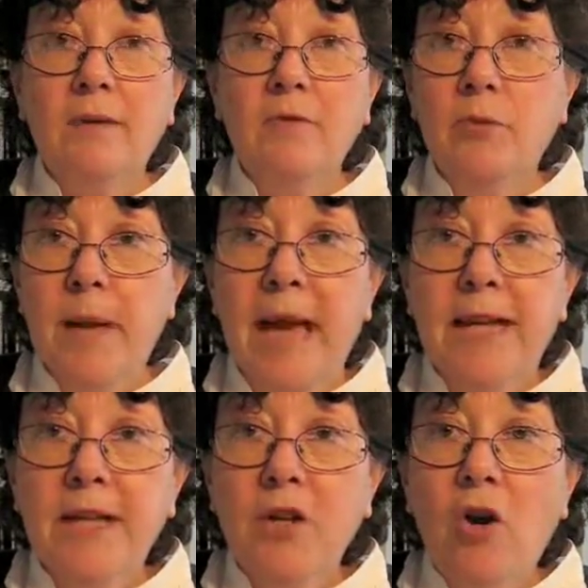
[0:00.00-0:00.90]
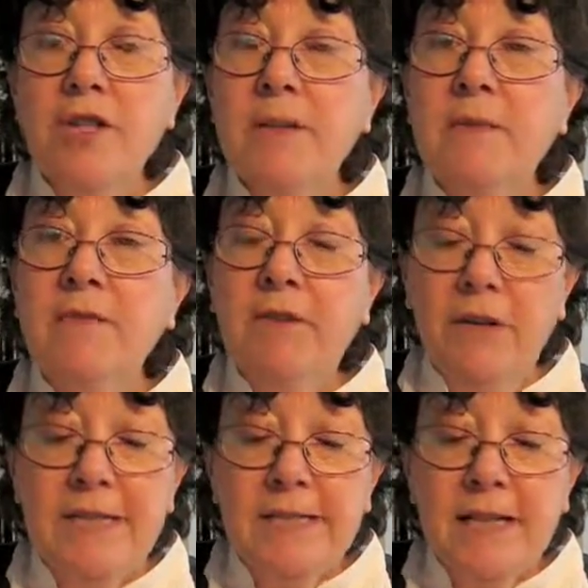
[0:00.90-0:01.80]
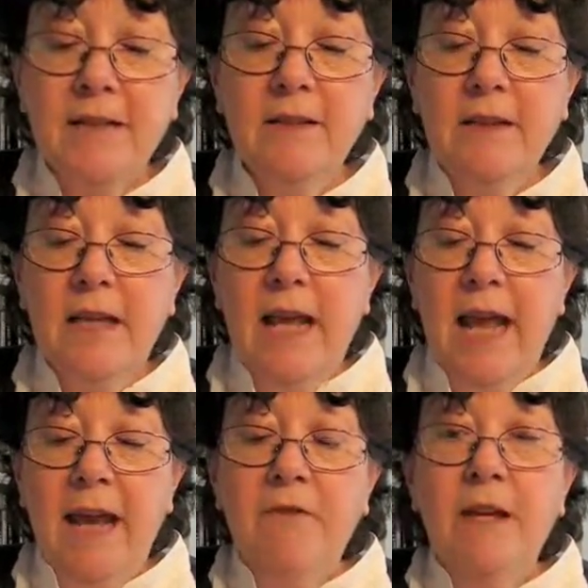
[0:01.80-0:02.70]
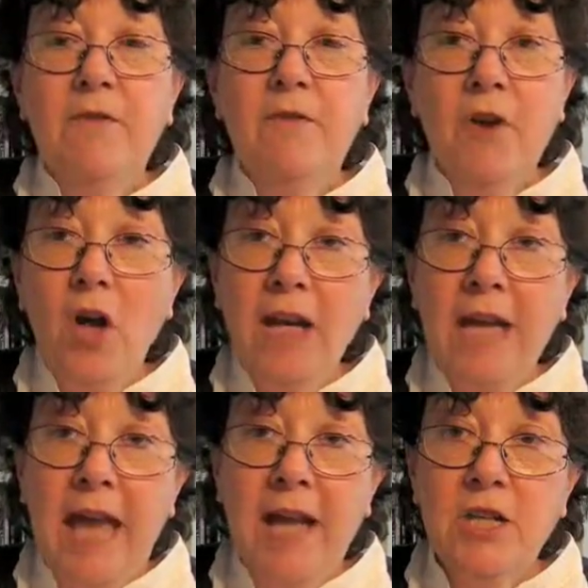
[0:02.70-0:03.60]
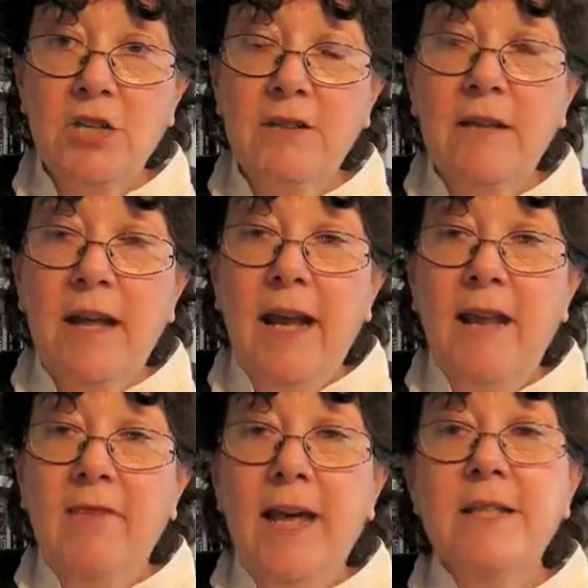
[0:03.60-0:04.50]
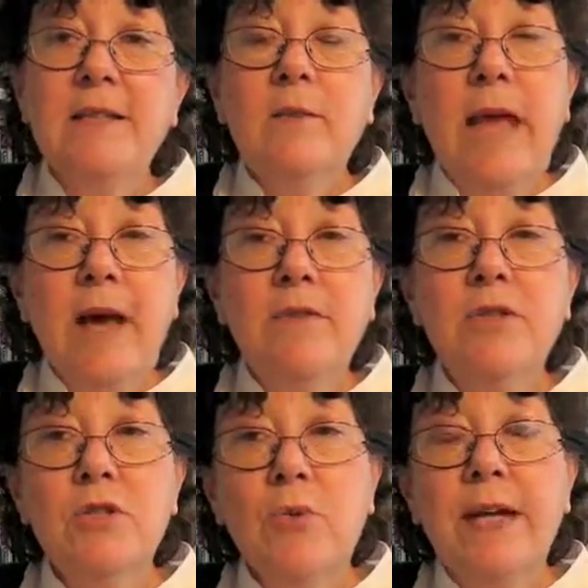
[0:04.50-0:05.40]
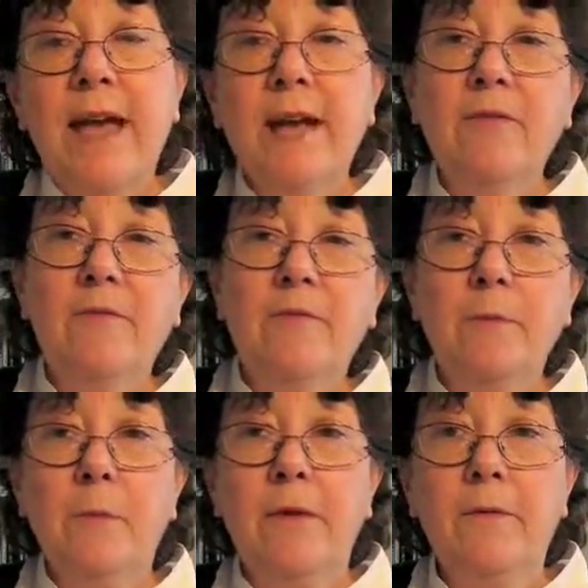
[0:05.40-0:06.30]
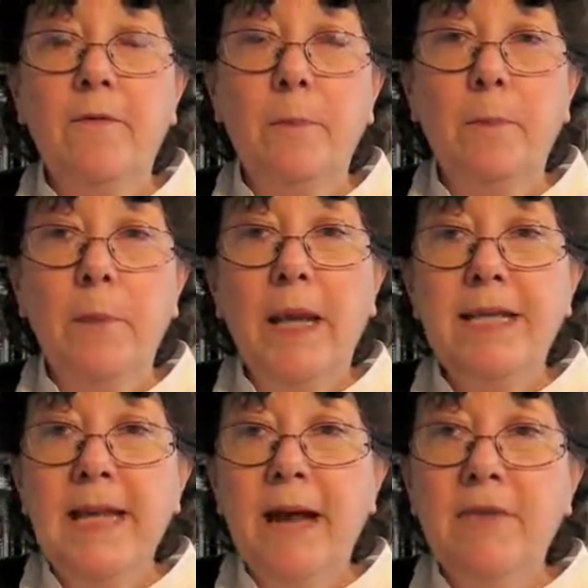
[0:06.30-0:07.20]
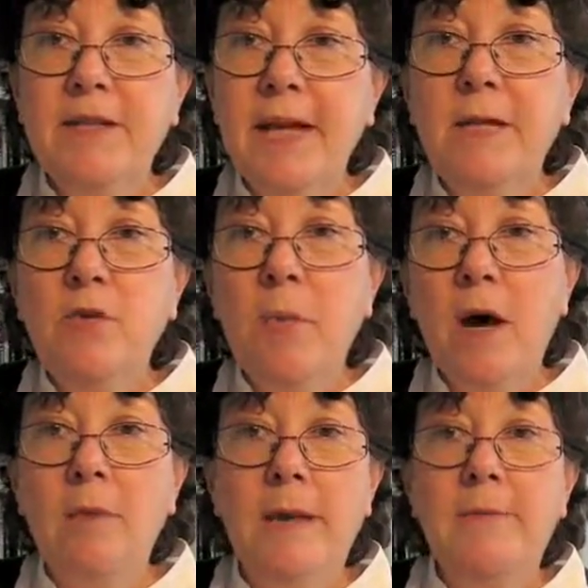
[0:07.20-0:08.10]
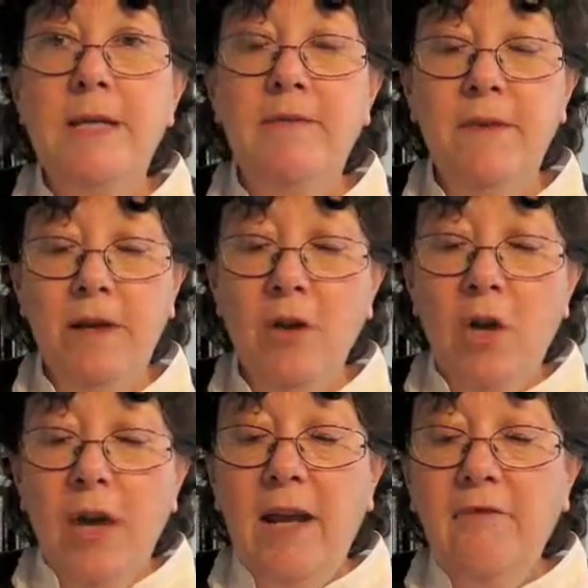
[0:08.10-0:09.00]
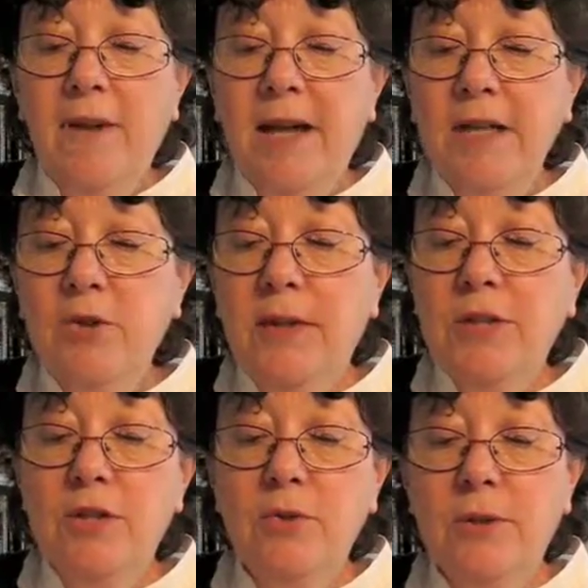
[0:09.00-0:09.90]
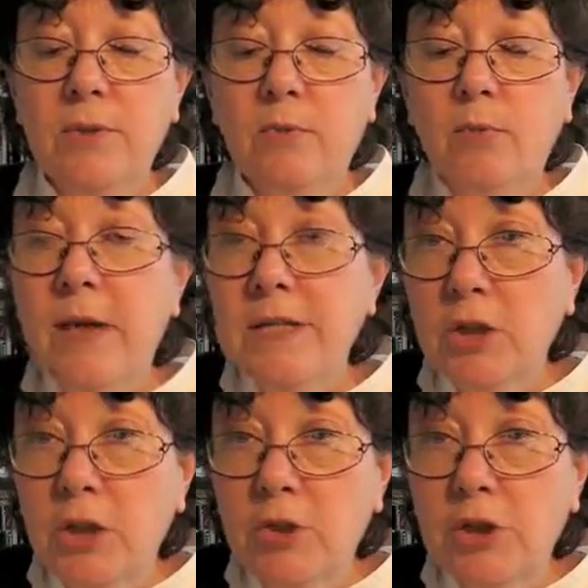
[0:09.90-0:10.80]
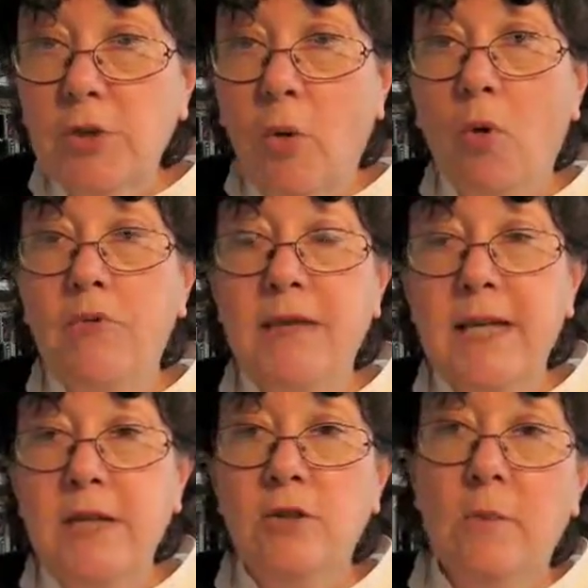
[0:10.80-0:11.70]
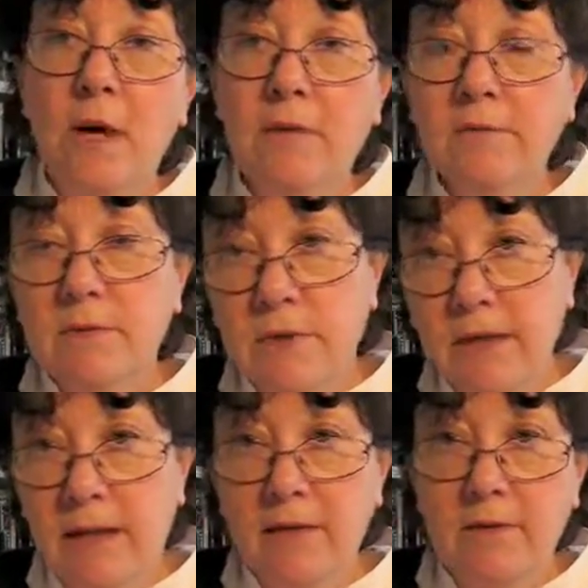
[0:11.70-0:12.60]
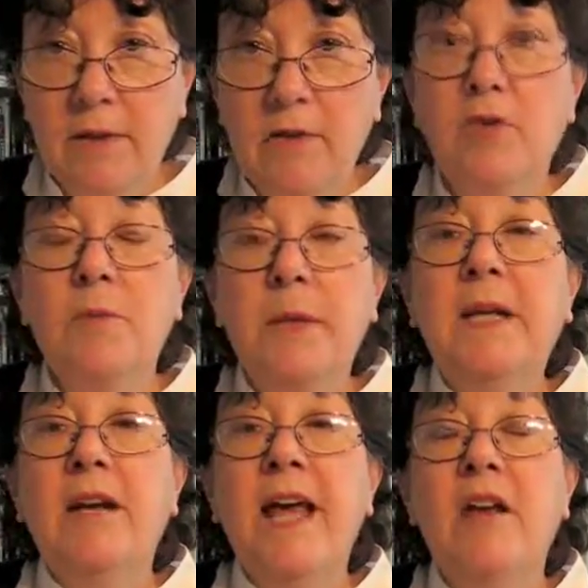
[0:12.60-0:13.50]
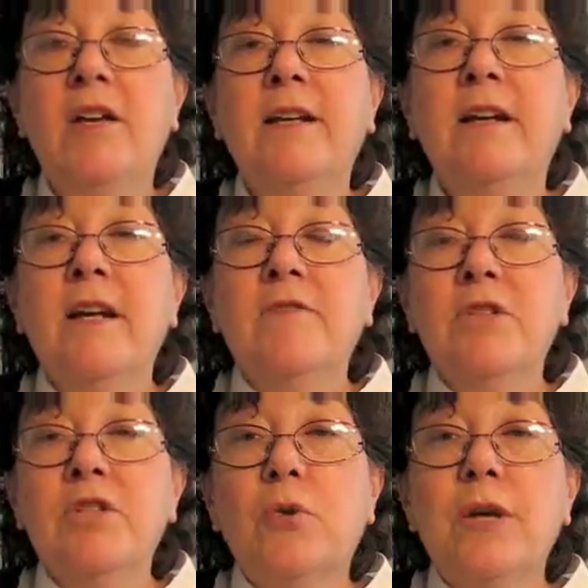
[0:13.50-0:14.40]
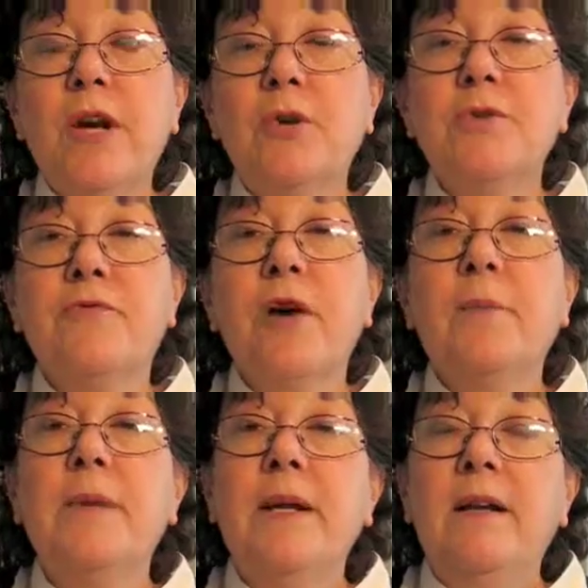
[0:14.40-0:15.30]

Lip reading: dramatic or something very subtle, and then falling action, and that's how the story kind of plays out. The denouement may be in there, and finally you get to the resolution or the denouement, kind of, depending on how long the story goes from